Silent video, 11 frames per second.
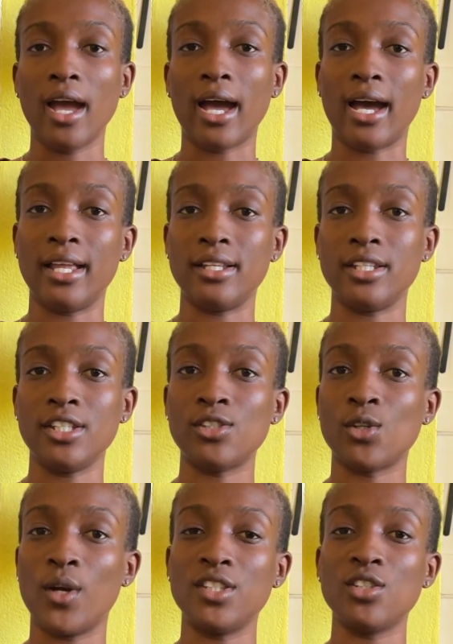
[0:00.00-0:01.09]
And it's
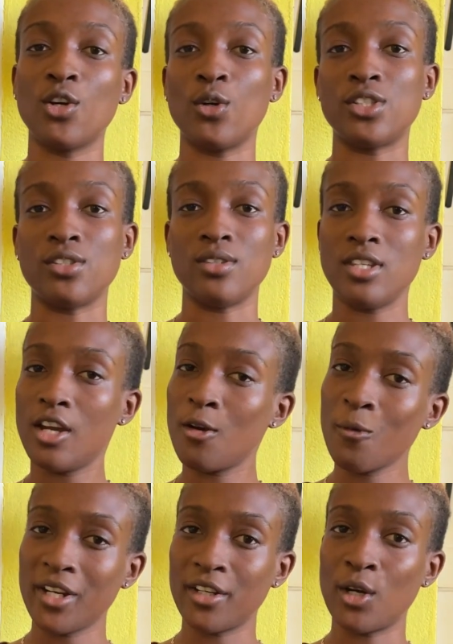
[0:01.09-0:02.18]
going to go to their
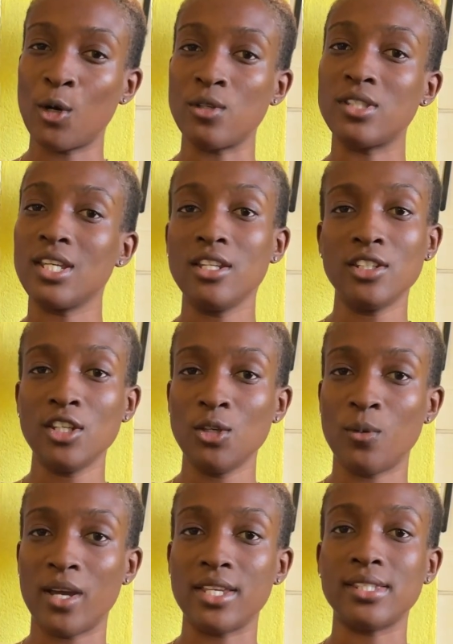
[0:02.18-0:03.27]
warehouse in the
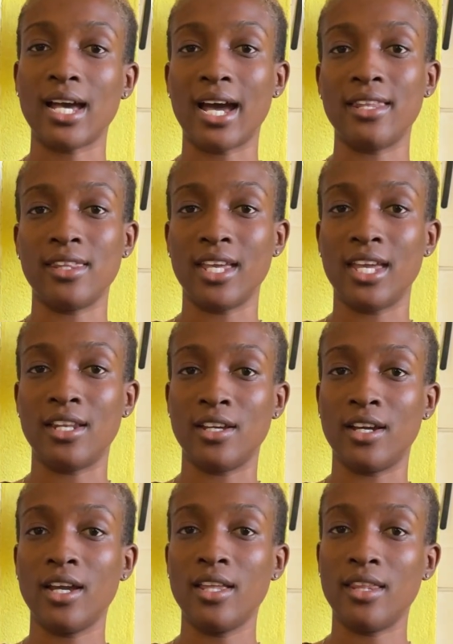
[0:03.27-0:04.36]
US, and
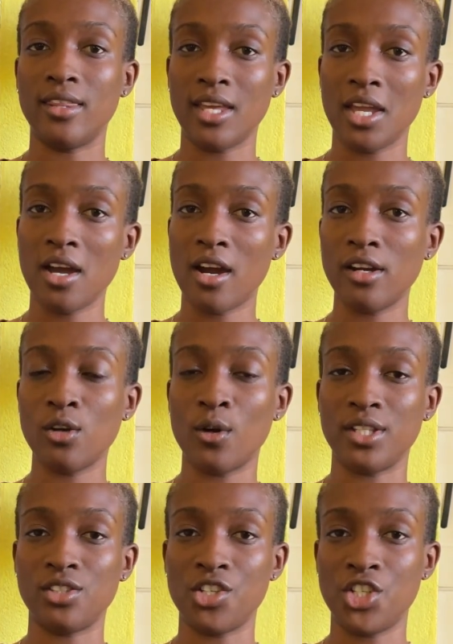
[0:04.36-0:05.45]
then they are
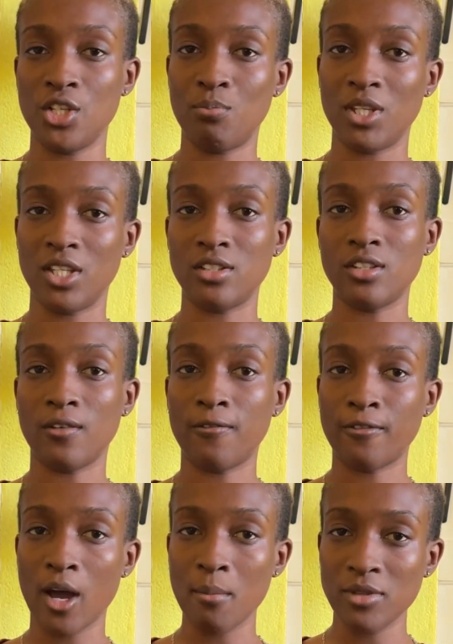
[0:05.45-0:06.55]
going to ship it
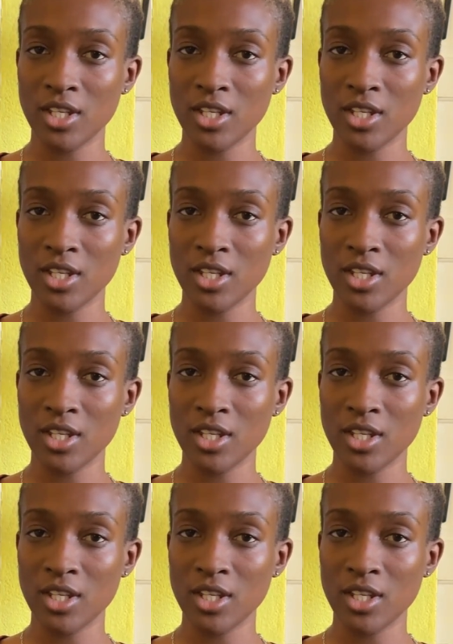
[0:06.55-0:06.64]
from